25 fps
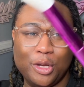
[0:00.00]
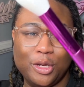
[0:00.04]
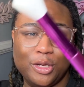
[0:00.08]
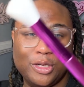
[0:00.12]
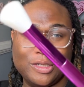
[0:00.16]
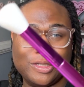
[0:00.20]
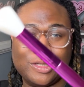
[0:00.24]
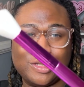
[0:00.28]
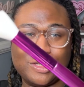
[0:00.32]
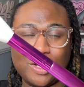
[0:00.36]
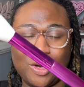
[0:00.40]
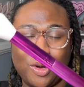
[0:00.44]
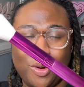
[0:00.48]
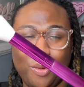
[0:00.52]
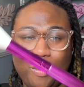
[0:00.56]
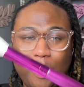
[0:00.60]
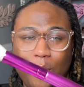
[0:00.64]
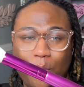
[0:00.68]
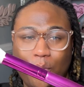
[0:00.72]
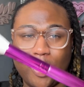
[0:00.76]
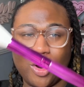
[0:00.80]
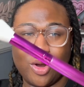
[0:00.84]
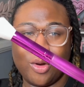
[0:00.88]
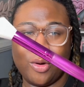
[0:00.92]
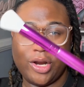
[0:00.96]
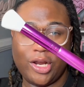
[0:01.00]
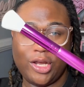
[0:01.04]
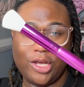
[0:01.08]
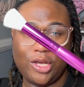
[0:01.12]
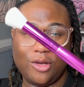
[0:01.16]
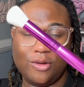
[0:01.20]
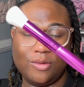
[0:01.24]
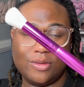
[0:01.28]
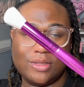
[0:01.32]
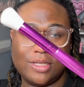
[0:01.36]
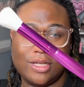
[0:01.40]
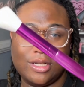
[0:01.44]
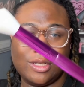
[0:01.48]
So, but we're going to
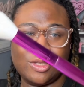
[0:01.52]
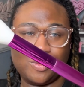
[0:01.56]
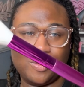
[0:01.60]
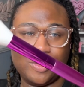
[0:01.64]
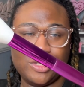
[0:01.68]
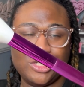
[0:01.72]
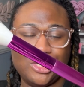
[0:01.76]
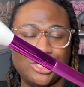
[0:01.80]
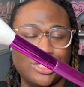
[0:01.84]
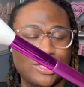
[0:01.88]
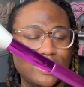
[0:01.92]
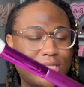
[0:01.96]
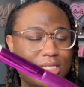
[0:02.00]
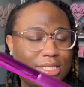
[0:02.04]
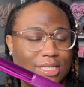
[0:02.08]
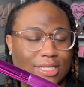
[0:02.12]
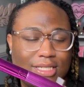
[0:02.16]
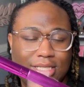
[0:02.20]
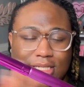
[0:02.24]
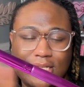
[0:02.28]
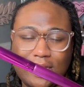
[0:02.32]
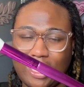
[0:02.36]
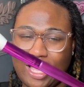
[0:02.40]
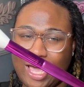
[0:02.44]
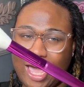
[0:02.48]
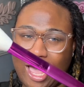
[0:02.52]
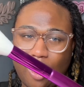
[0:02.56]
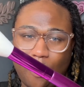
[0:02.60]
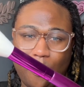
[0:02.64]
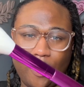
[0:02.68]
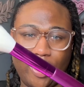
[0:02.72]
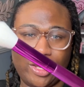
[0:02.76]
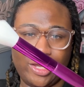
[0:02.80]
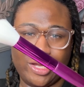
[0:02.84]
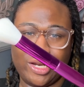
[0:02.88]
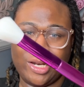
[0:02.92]
use this one just to see how well it